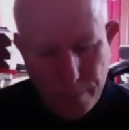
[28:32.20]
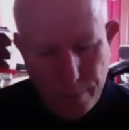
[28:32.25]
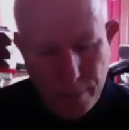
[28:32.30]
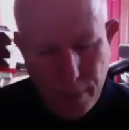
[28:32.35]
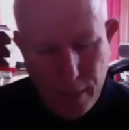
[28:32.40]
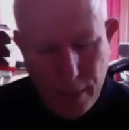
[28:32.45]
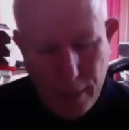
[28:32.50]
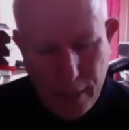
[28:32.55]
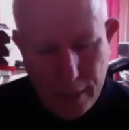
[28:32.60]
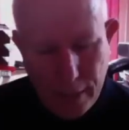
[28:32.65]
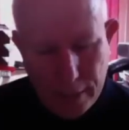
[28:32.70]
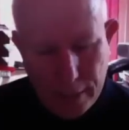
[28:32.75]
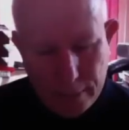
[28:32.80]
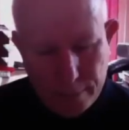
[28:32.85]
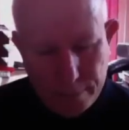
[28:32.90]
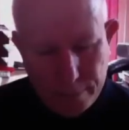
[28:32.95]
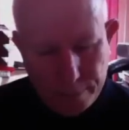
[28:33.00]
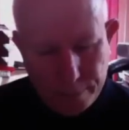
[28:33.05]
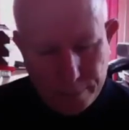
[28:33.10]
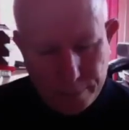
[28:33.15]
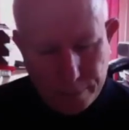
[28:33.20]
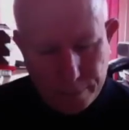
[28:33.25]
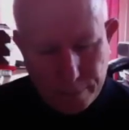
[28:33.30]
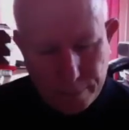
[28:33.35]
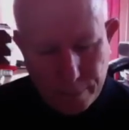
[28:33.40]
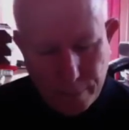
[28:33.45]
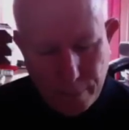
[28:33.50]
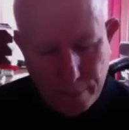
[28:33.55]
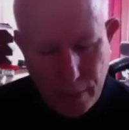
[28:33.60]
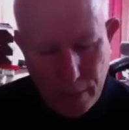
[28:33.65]
um,
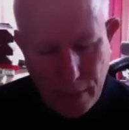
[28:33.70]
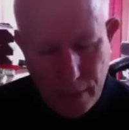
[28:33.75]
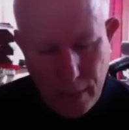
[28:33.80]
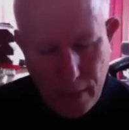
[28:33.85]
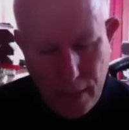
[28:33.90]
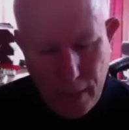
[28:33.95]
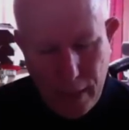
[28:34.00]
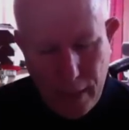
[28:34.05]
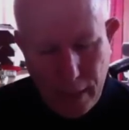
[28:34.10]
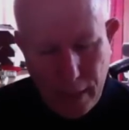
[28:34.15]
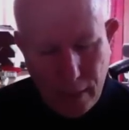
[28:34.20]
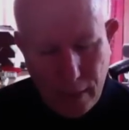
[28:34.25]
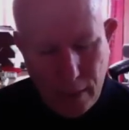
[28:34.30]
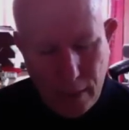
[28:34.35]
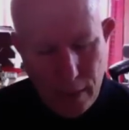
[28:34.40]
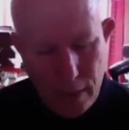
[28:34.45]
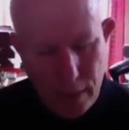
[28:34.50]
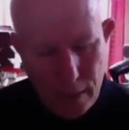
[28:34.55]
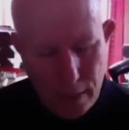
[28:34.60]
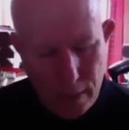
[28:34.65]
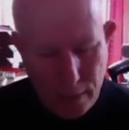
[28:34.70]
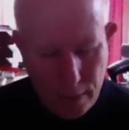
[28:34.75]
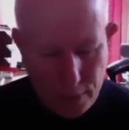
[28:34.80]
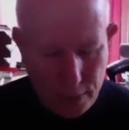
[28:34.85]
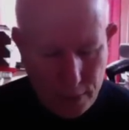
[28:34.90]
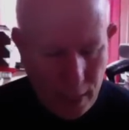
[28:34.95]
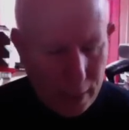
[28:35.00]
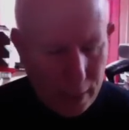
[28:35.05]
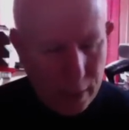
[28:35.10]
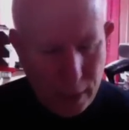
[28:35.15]
a the
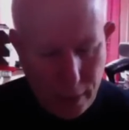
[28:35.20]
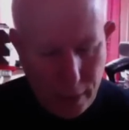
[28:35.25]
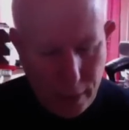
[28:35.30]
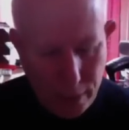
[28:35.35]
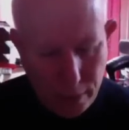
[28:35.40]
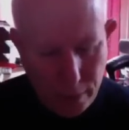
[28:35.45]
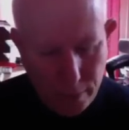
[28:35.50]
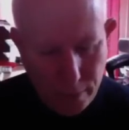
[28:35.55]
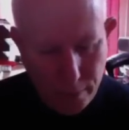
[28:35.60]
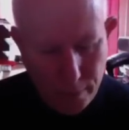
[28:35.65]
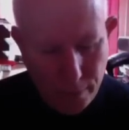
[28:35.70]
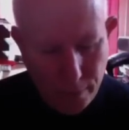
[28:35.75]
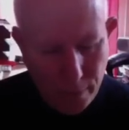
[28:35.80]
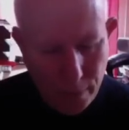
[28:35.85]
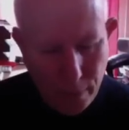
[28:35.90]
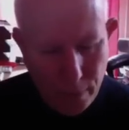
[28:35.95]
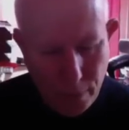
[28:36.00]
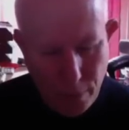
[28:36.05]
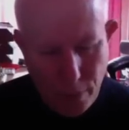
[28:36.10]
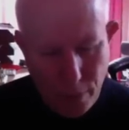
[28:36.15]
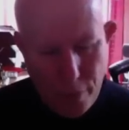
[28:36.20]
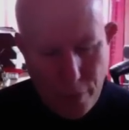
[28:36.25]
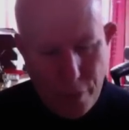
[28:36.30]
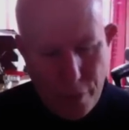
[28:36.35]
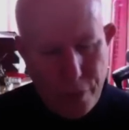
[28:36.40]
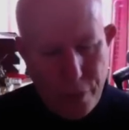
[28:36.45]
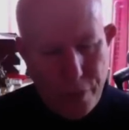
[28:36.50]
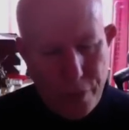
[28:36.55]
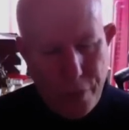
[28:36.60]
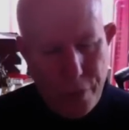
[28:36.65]
second year. The
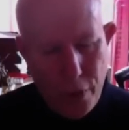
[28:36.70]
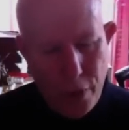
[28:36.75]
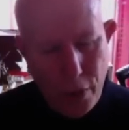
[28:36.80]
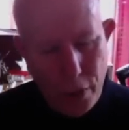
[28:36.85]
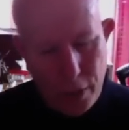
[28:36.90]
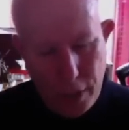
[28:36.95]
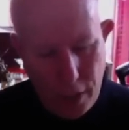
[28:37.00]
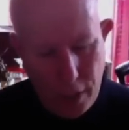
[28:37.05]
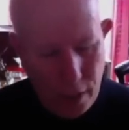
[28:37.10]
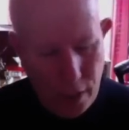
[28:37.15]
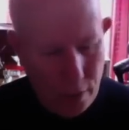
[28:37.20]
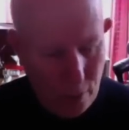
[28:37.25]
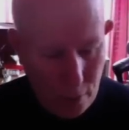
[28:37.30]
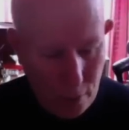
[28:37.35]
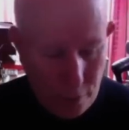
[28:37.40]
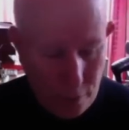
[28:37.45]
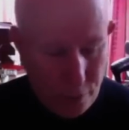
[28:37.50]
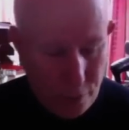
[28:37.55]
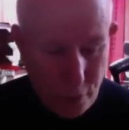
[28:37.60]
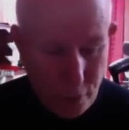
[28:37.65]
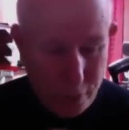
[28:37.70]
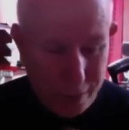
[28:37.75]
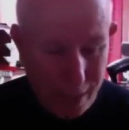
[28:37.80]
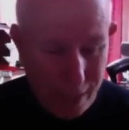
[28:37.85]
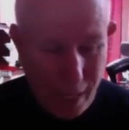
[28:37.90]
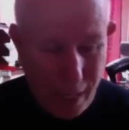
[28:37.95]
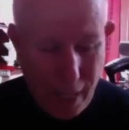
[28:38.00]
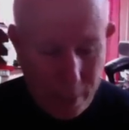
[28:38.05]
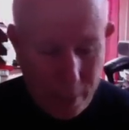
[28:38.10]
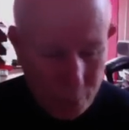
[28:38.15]
third year, or the third
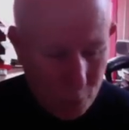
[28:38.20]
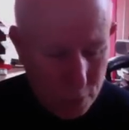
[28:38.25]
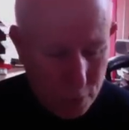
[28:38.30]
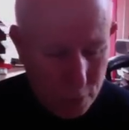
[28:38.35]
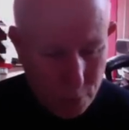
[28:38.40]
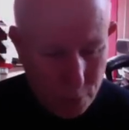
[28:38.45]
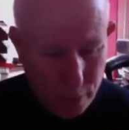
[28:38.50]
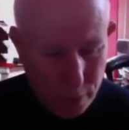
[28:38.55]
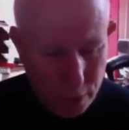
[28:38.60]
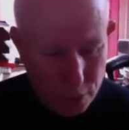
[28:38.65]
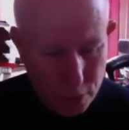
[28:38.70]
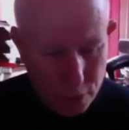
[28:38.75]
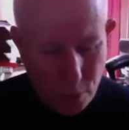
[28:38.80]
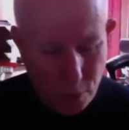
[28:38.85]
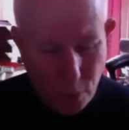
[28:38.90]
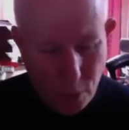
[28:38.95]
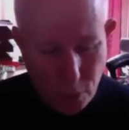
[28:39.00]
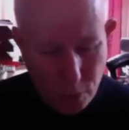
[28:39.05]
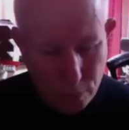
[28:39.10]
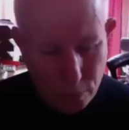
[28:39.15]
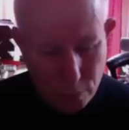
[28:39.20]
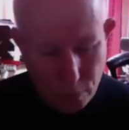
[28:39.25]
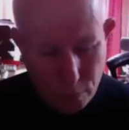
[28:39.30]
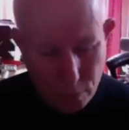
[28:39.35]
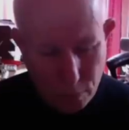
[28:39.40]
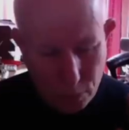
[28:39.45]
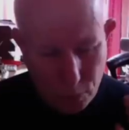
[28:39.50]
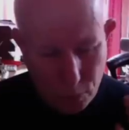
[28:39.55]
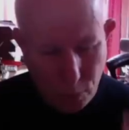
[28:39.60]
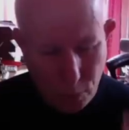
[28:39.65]
time, wasn't three years in a row,
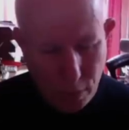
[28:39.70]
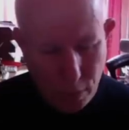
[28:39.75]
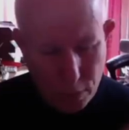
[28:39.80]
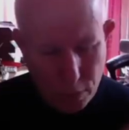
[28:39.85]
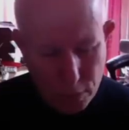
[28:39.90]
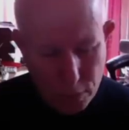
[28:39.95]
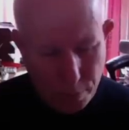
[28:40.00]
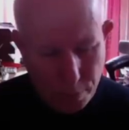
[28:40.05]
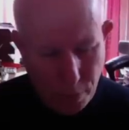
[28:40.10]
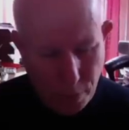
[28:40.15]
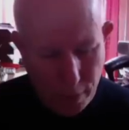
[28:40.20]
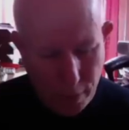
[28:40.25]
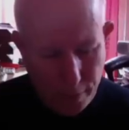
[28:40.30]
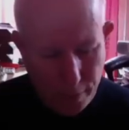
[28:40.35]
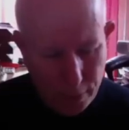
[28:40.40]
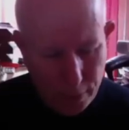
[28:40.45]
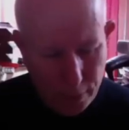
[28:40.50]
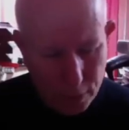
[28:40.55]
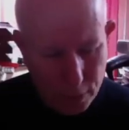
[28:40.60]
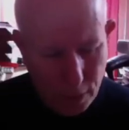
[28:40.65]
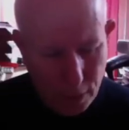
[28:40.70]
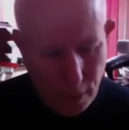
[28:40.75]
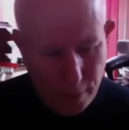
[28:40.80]
two years apart each time.